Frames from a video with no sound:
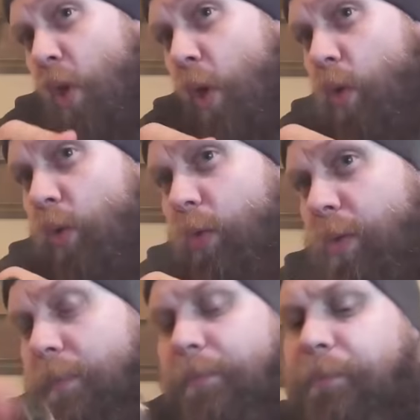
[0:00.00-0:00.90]

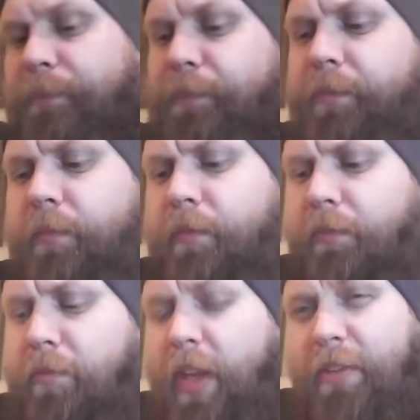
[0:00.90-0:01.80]
cold,
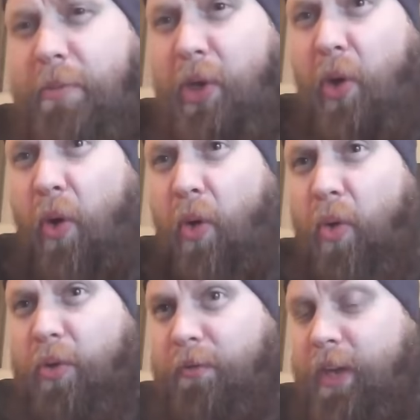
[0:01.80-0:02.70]
from a
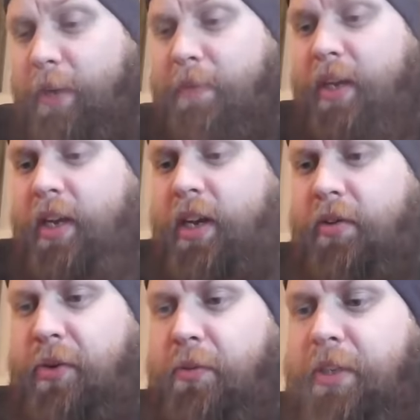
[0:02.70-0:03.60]
cold vape,
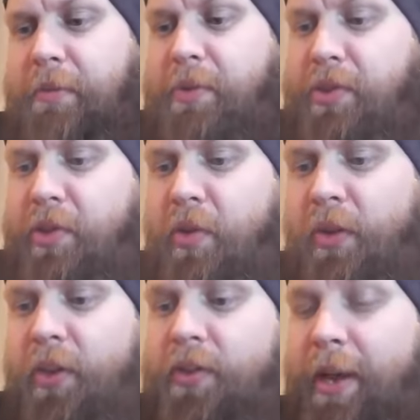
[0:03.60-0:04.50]
room temperature
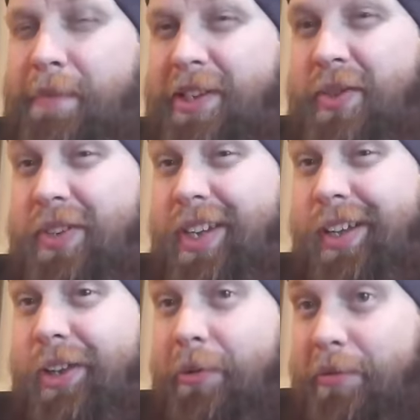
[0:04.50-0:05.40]
coils, I bet you it would take
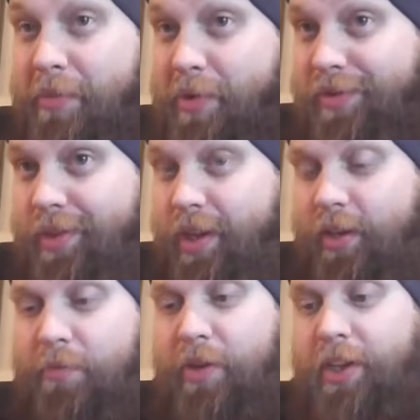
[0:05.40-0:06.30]
a little bit more than that.
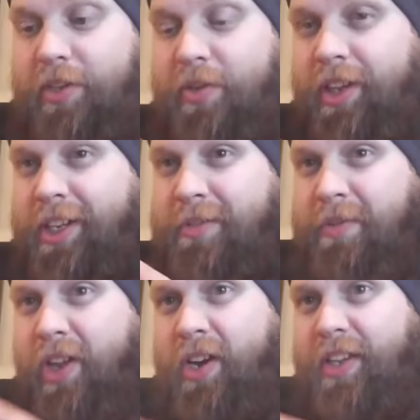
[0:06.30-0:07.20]
It would probably utilize a
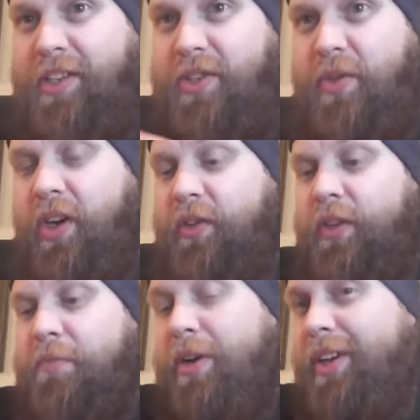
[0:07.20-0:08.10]
lot of that
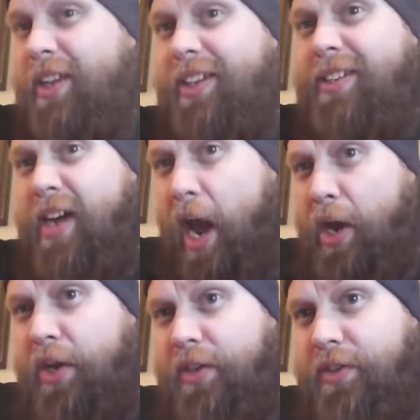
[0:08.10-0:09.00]
200. Probably not the
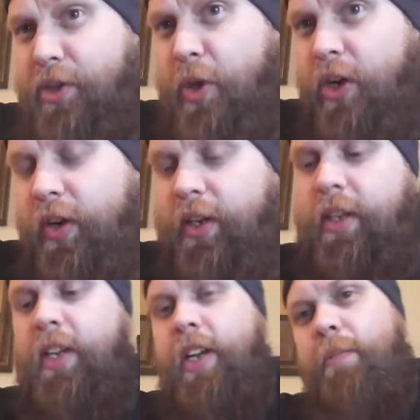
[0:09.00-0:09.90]
entire 200,
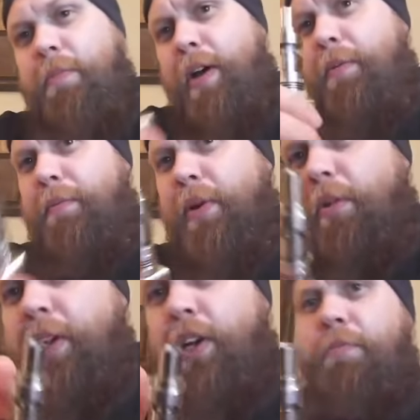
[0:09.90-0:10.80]
but
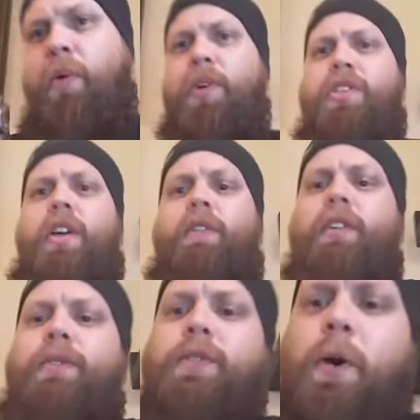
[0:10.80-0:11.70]
probably a good portion of it.
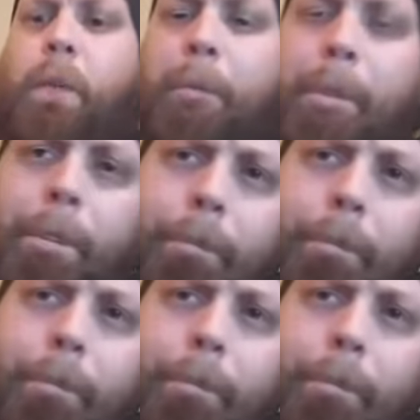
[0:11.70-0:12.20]
So,